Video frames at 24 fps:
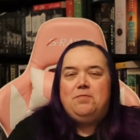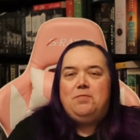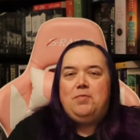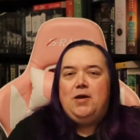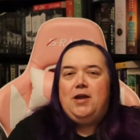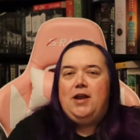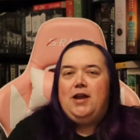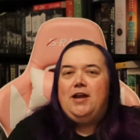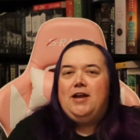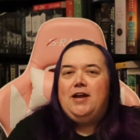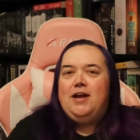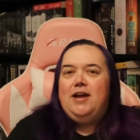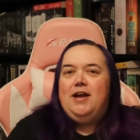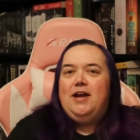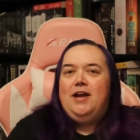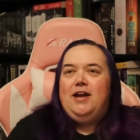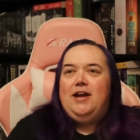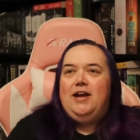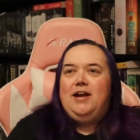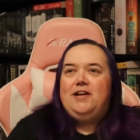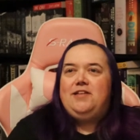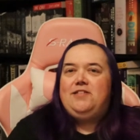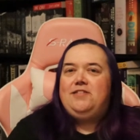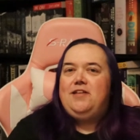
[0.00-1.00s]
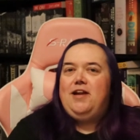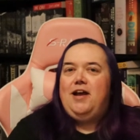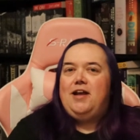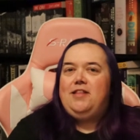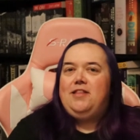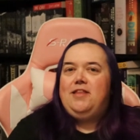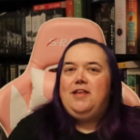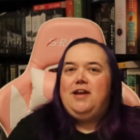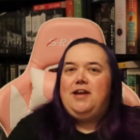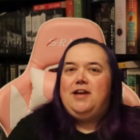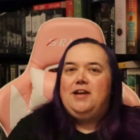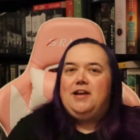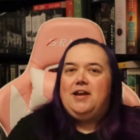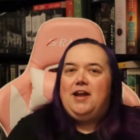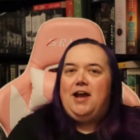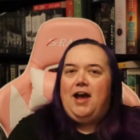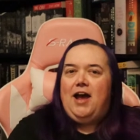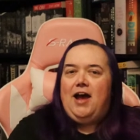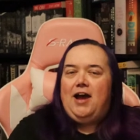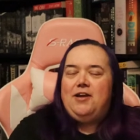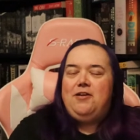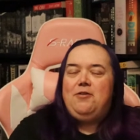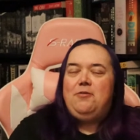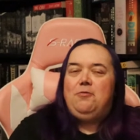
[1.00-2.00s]
But it's not that
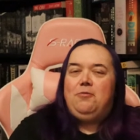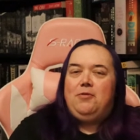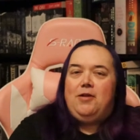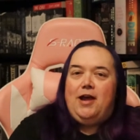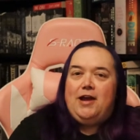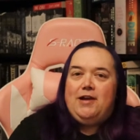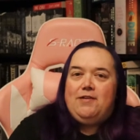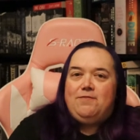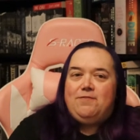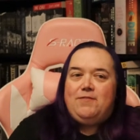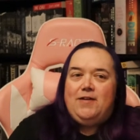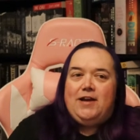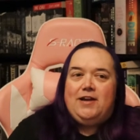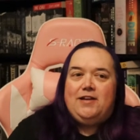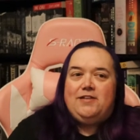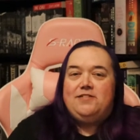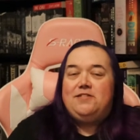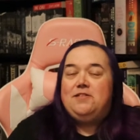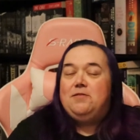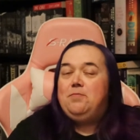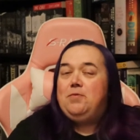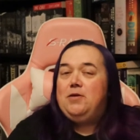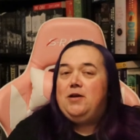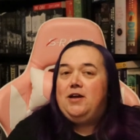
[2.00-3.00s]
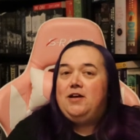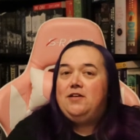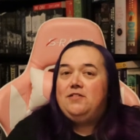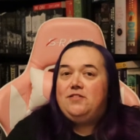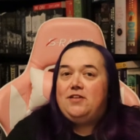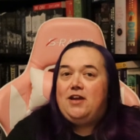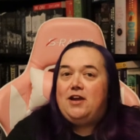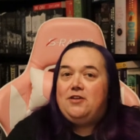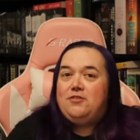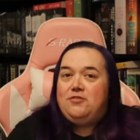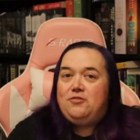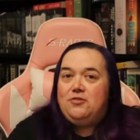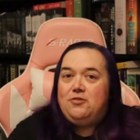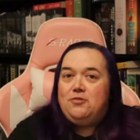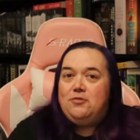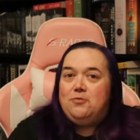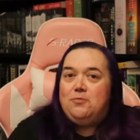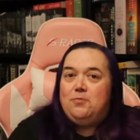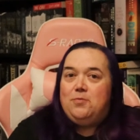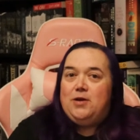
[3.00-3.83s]
I don't like fantasy, because I do.